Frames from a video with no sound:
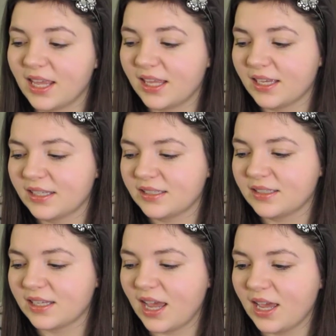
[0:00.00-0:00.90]

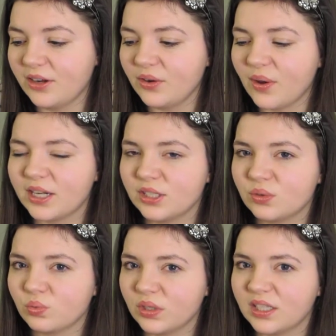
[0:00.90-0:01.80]
and I don't know, I
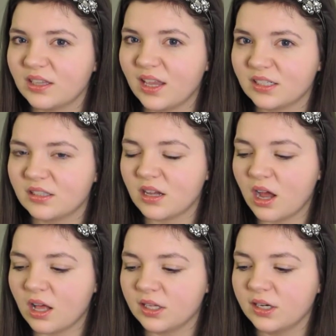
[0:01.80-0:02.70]
just really liked the
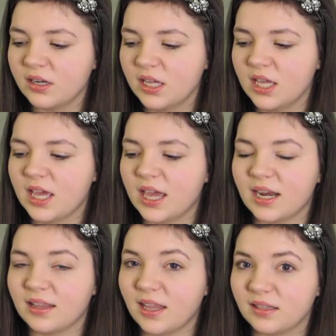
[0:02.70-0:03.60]
color and
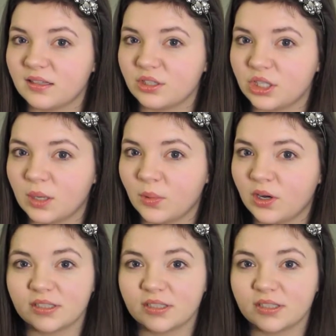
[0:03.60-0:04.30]
I liked the shimmer.